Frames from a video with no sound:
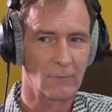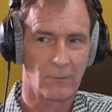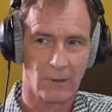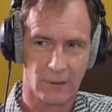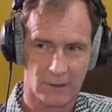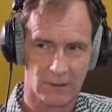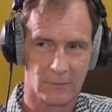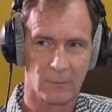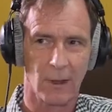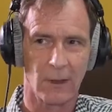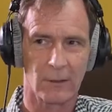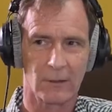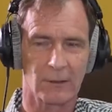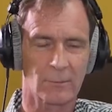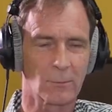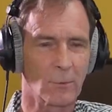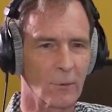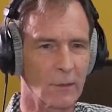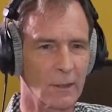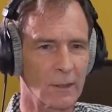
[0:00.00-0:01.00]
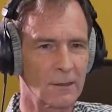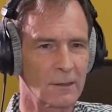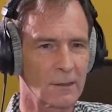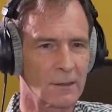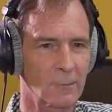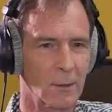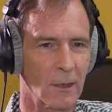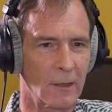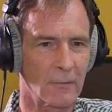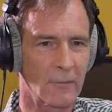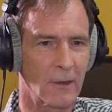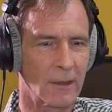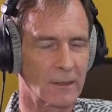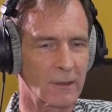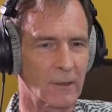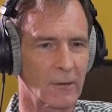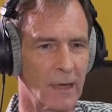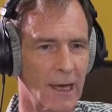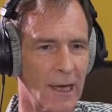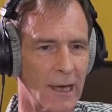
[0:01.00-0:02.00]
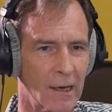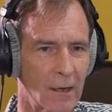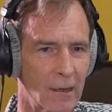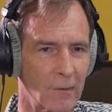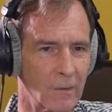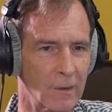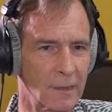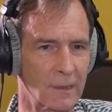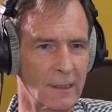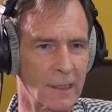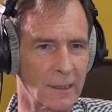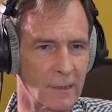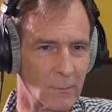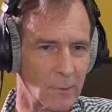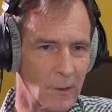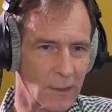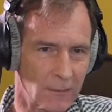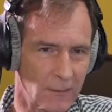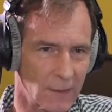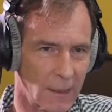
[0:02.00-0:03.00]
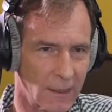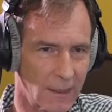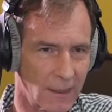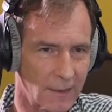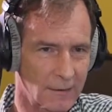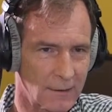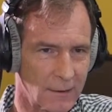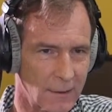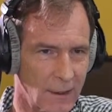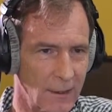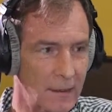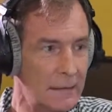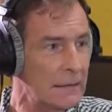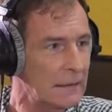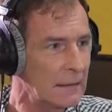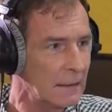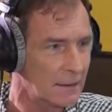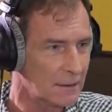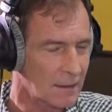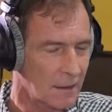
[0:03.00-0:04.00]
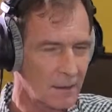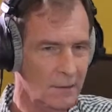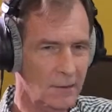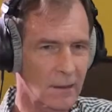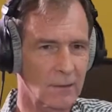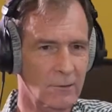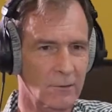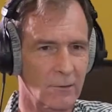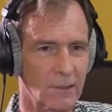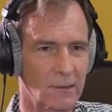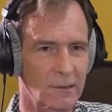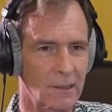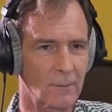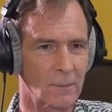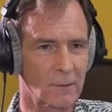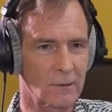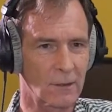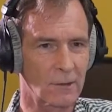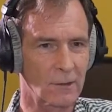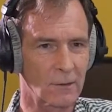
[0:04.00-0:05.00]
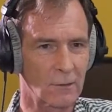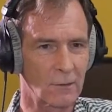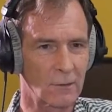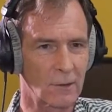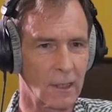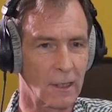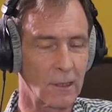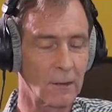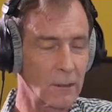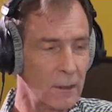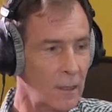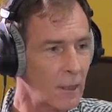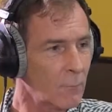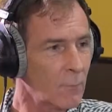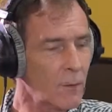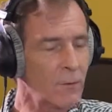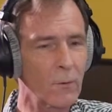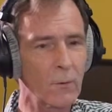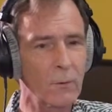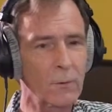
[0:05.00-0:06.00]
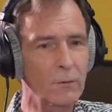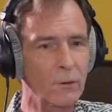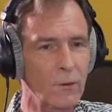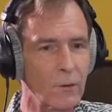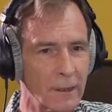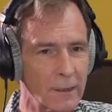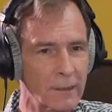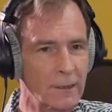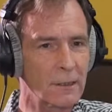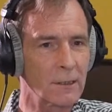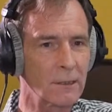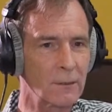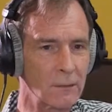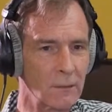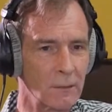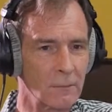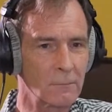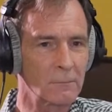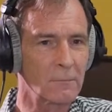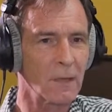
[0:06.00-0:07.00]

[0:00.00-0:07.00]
Very smart this morning, despite the fact he's got a hangover because he had a birthday yesterday. Zaza's dressed up as a schoolgirl. We've all tried to